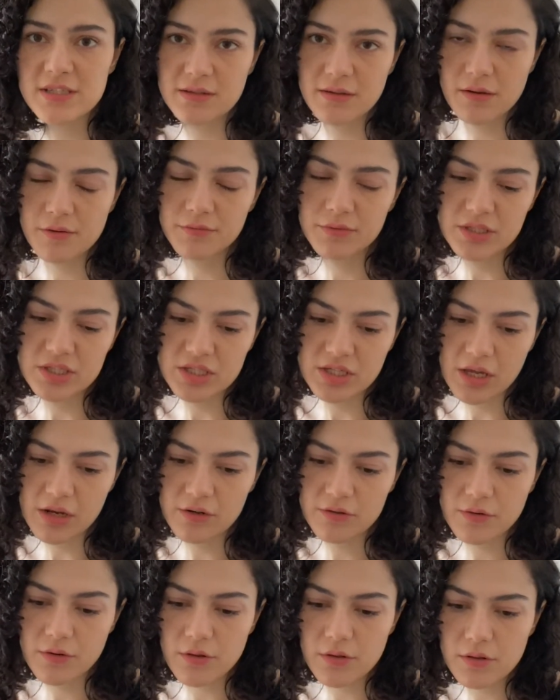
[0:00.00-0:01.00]
of the
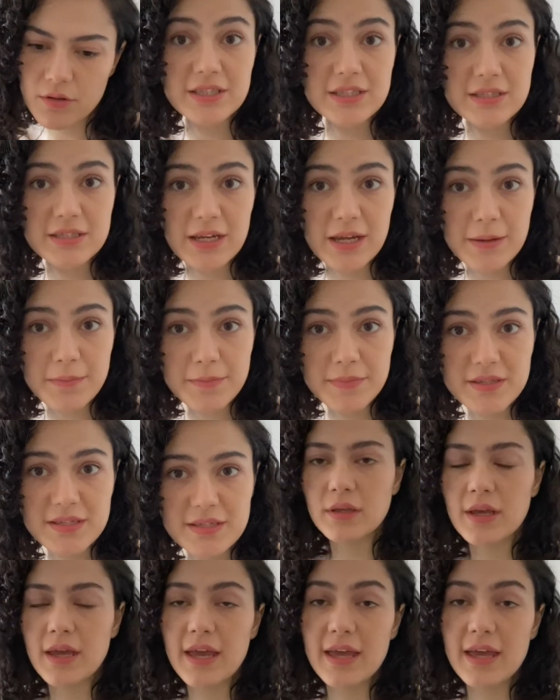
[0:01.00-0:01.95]
general tips